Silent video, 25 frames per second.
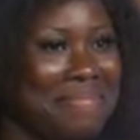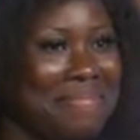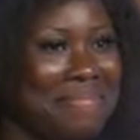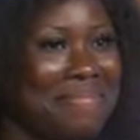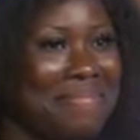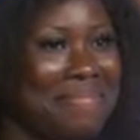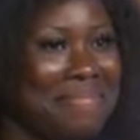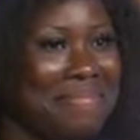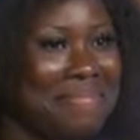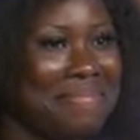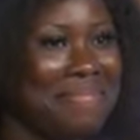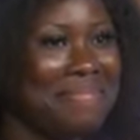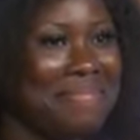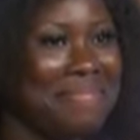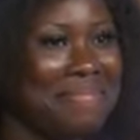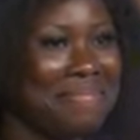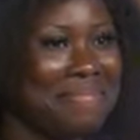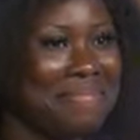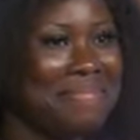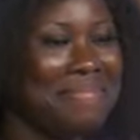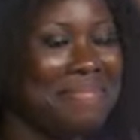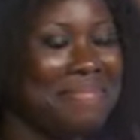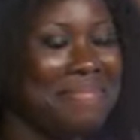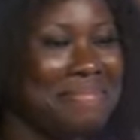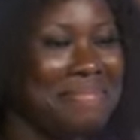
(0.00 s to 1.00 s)

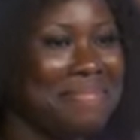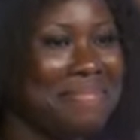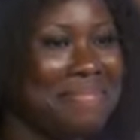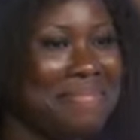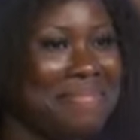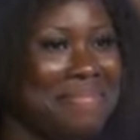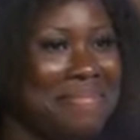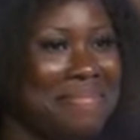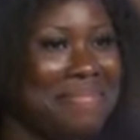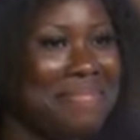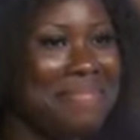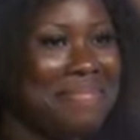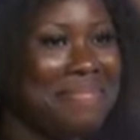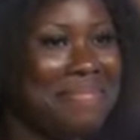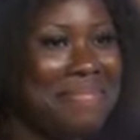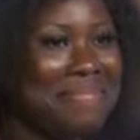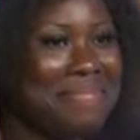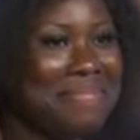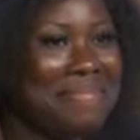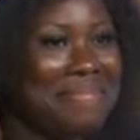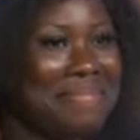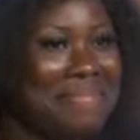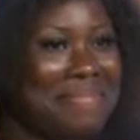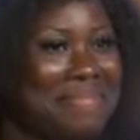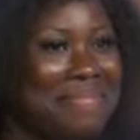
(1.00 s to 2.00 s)

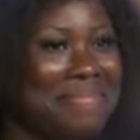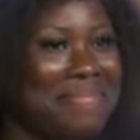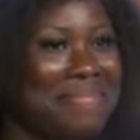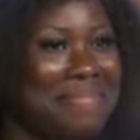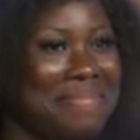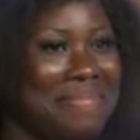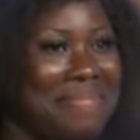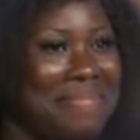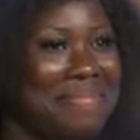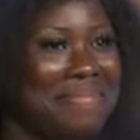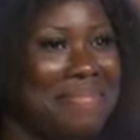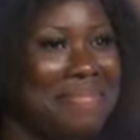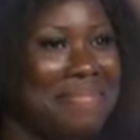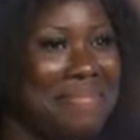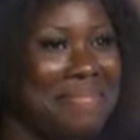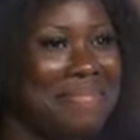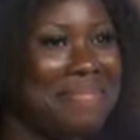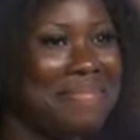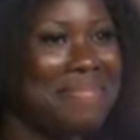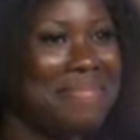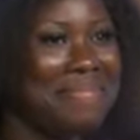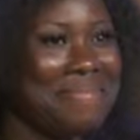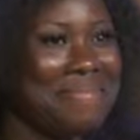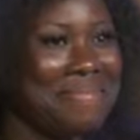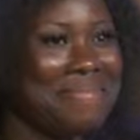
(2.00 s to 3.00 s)

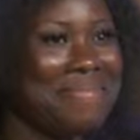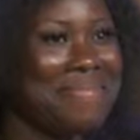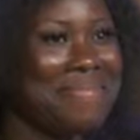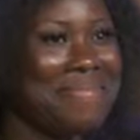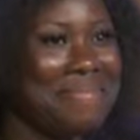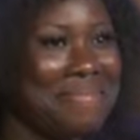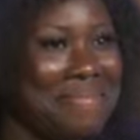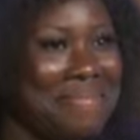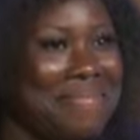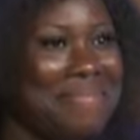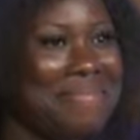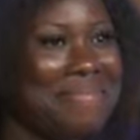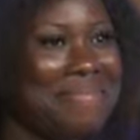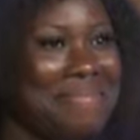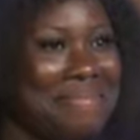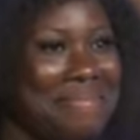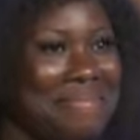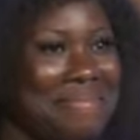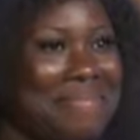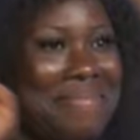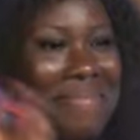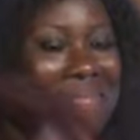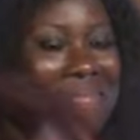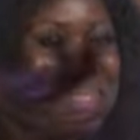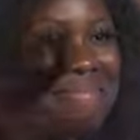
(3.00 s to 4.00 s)

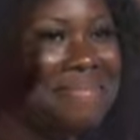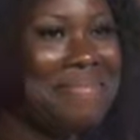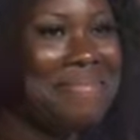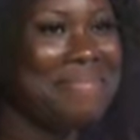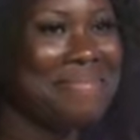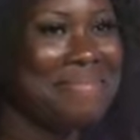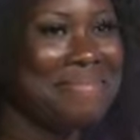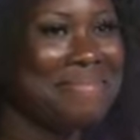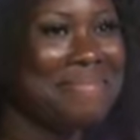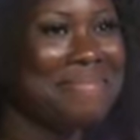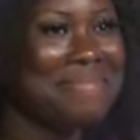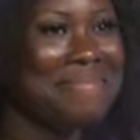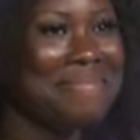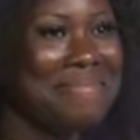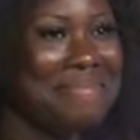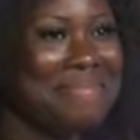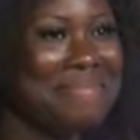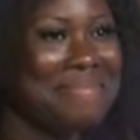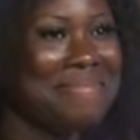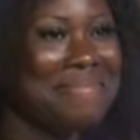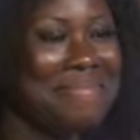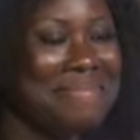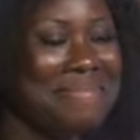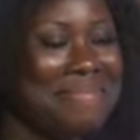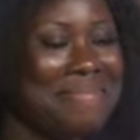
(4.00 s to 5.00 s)

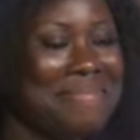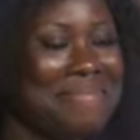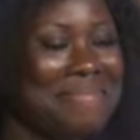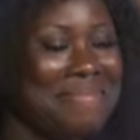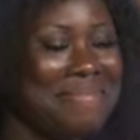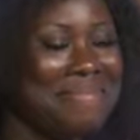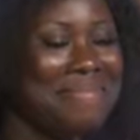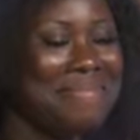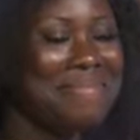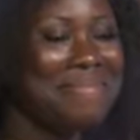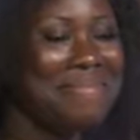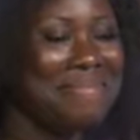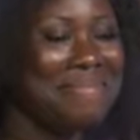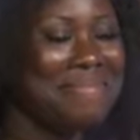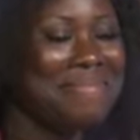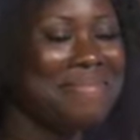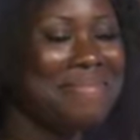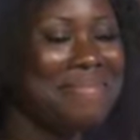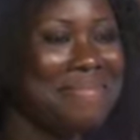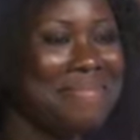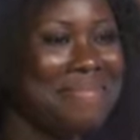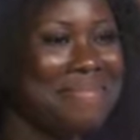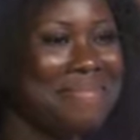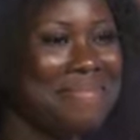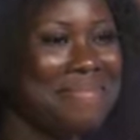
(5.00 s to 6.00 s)

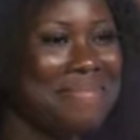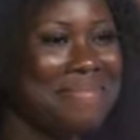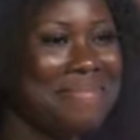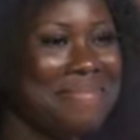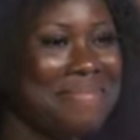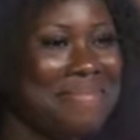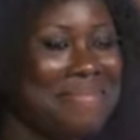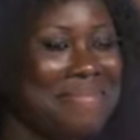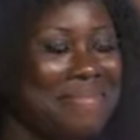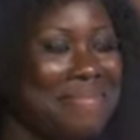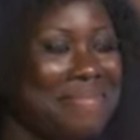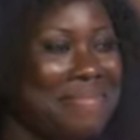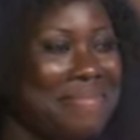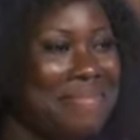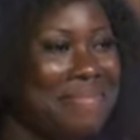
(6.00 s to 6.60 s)
This person isn't speaking.